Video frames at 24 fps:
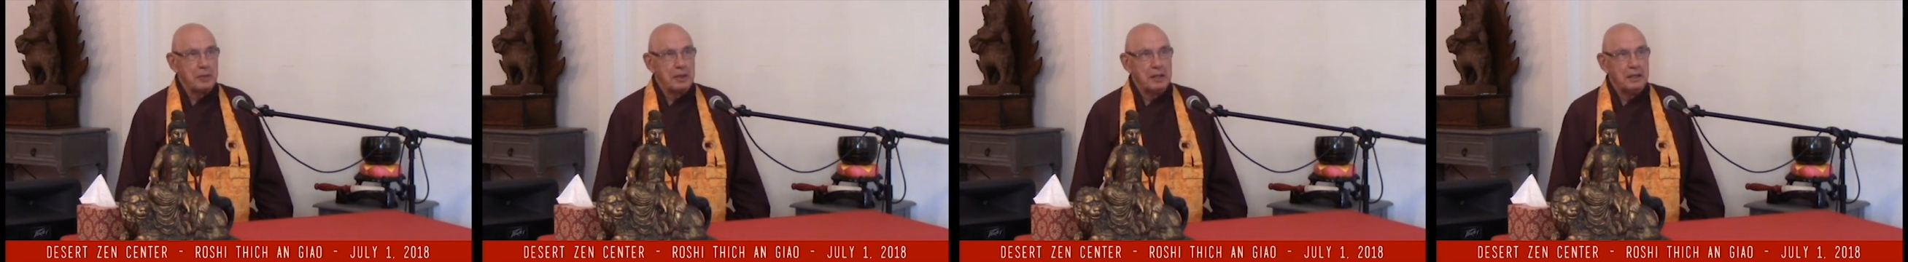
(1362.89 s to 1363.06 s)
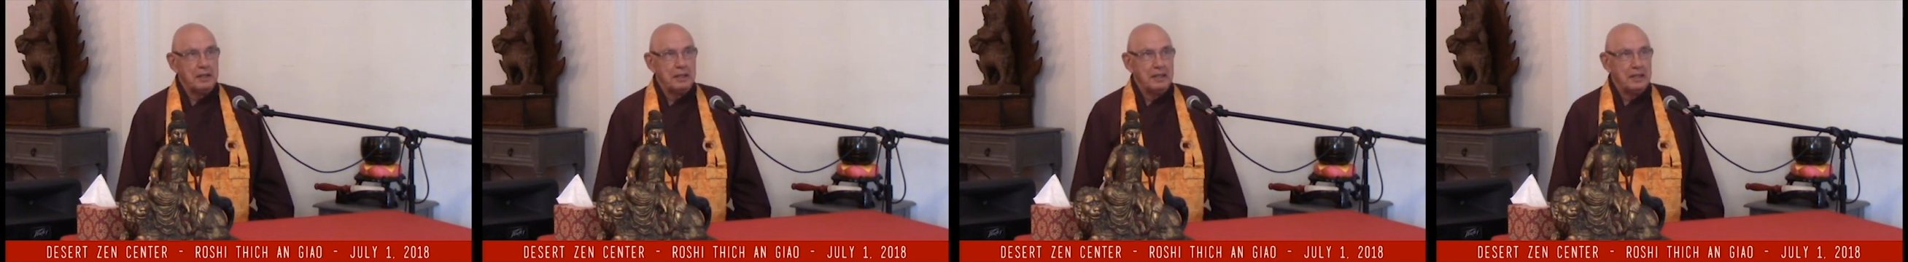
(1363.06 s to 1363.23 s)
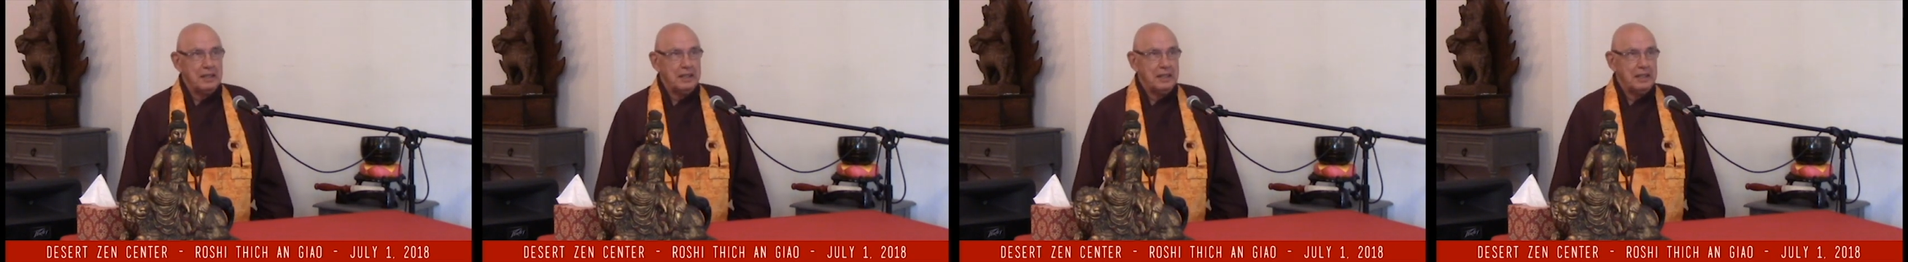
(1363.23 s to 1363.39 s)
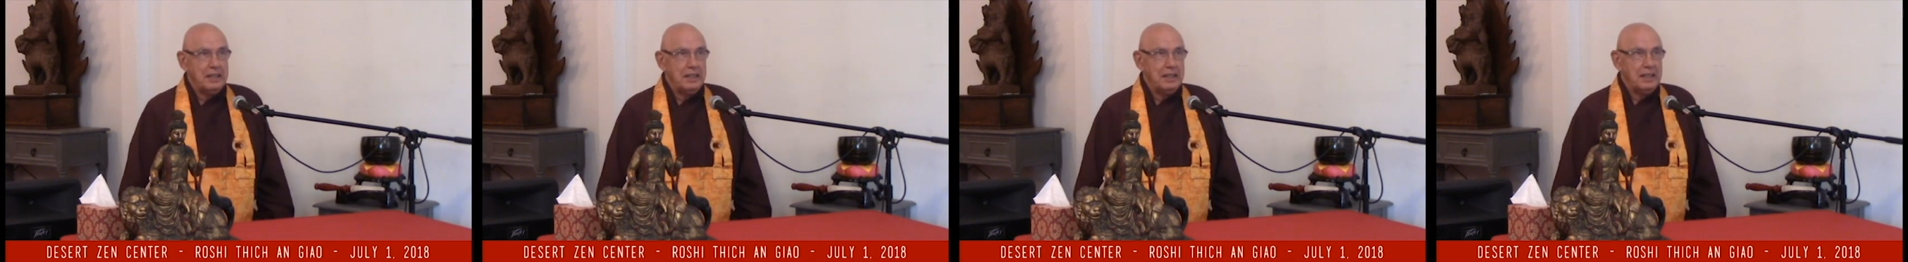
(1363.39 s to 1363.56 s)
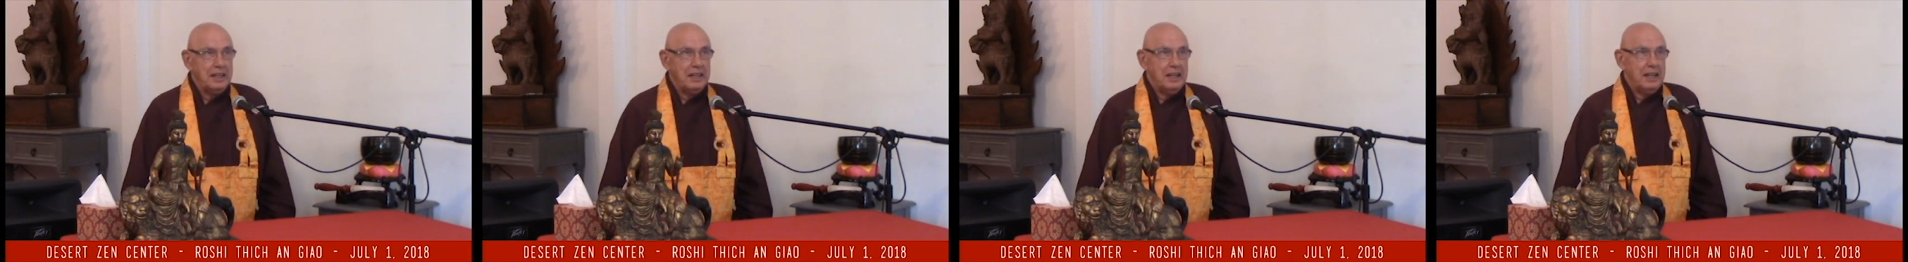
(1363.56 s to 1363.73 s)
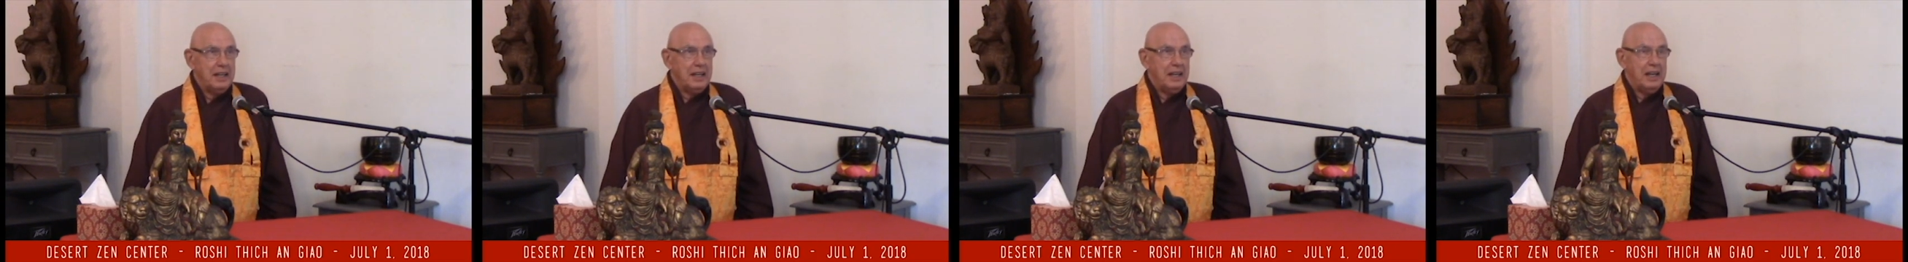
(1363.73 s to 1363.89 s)

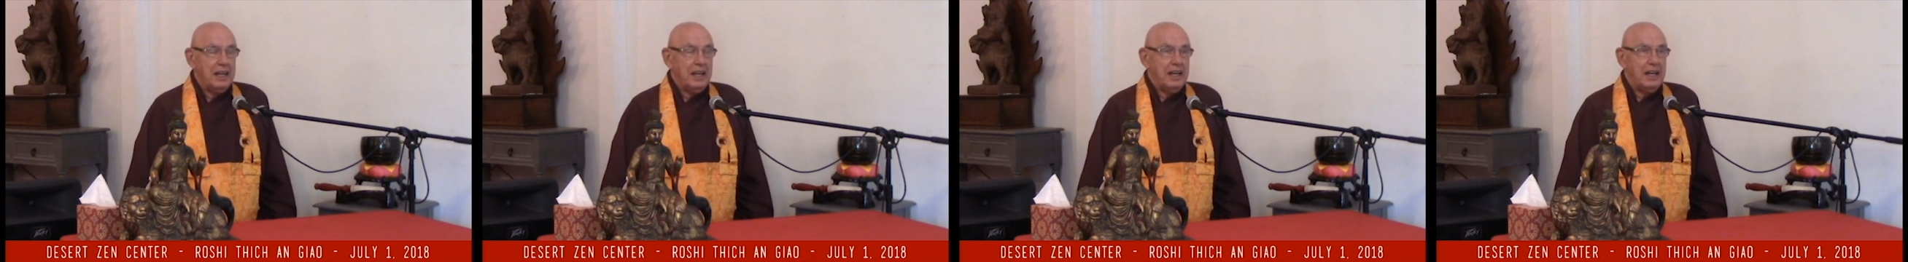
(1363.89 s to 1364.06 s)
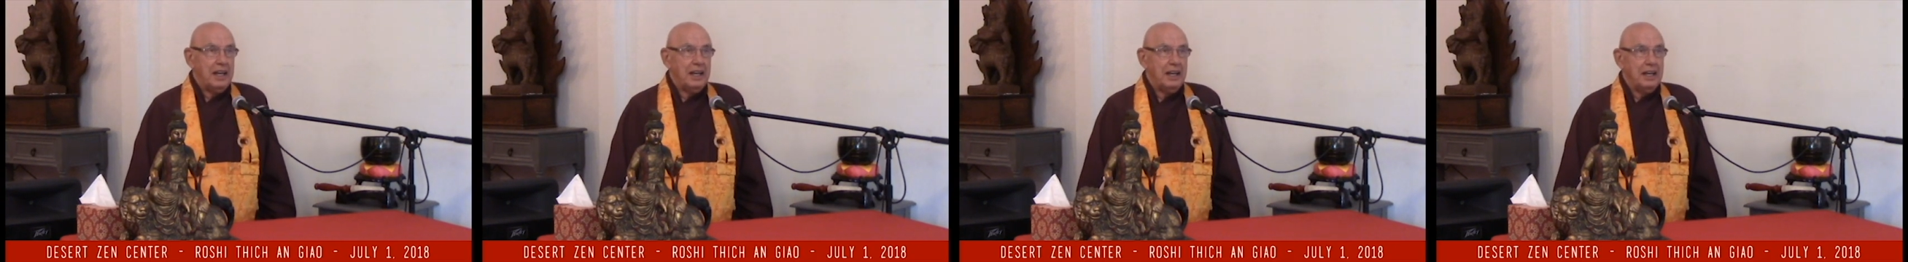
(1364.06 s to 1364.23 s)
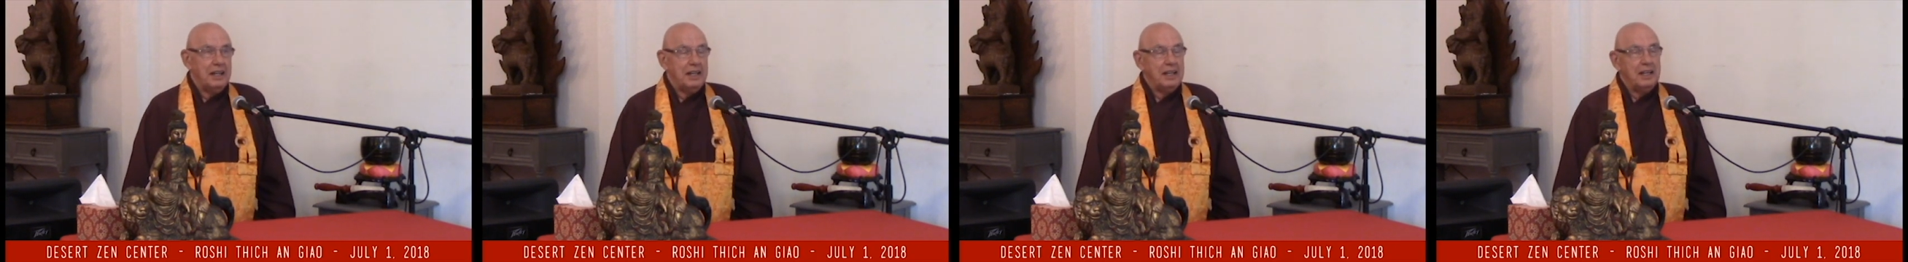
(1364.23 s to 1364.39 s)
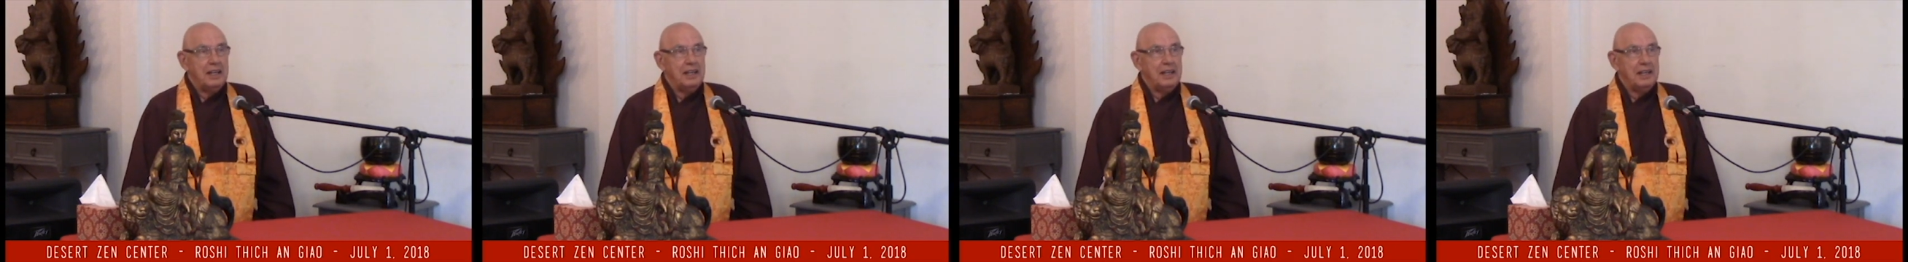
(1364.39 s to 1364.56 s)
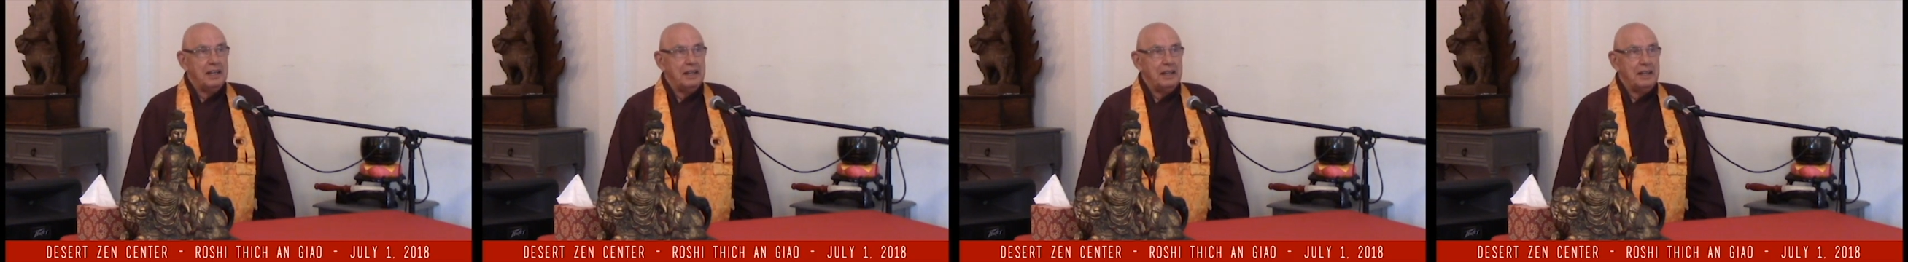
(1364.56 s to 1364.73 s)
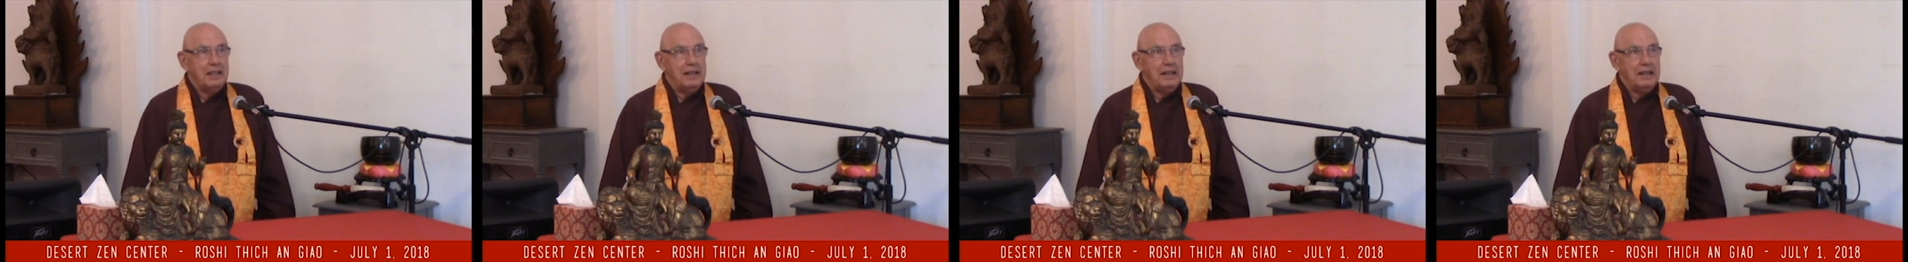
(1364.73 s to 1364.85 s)
[no speech]